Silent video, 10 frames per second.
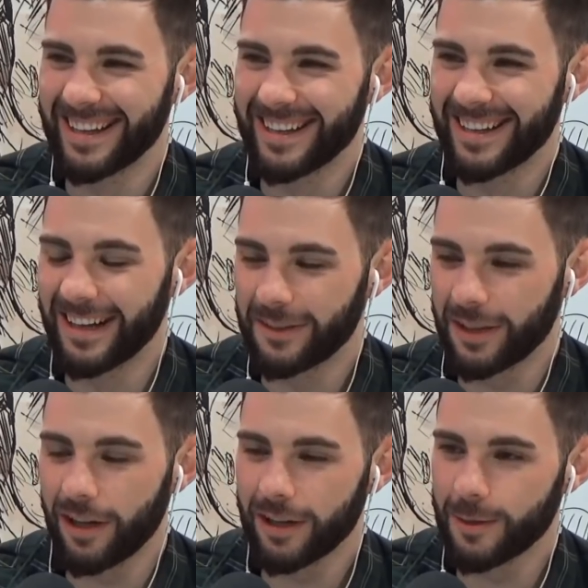If
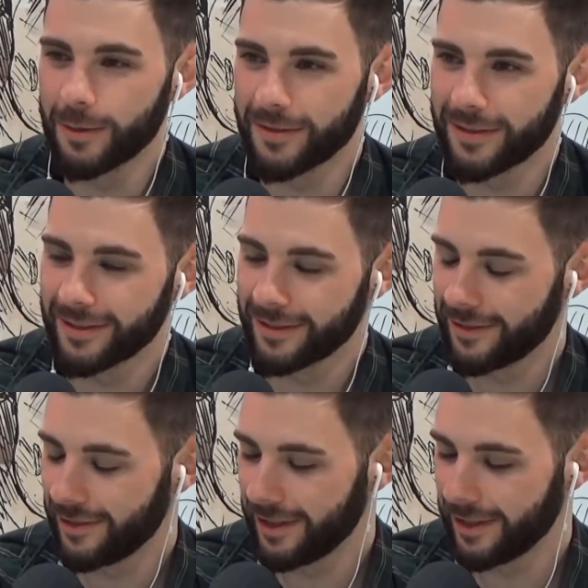they all lose,
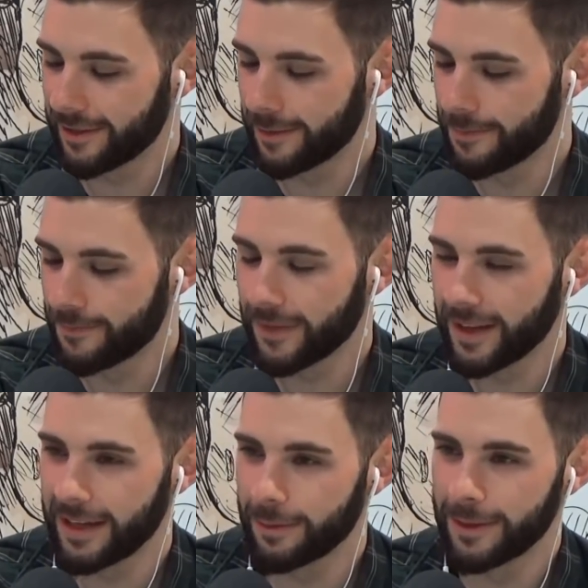jeez.
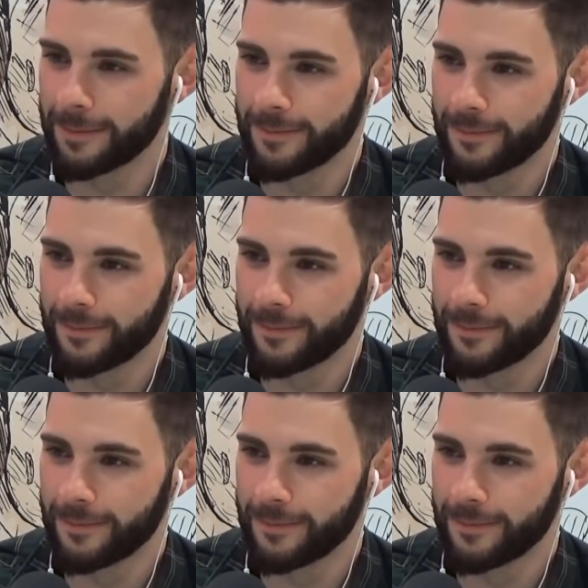Anyway.